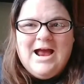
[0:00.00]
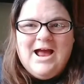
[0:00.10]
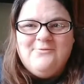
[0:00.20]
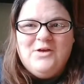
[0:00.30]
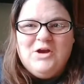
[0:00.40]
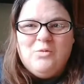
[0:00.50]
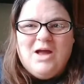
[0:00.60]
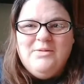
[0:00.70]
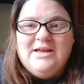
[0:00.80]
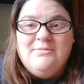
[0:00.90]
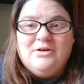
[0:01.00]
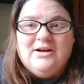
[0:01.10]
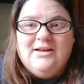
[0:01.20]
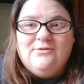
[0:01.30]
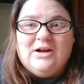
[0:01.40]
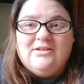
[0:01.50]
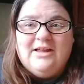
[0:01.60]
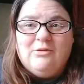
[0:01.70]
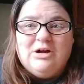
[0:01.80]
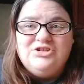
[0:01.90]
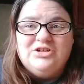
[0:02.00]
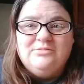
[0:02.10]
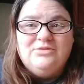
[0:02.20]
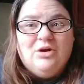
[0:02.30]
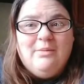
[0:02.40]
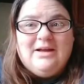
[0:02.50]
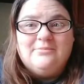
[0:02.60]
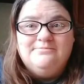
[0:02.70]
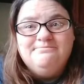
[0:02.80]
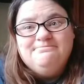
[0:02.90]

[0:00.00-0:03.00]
I figure, why be a hypocrite? If I don't like watching them, don't make them.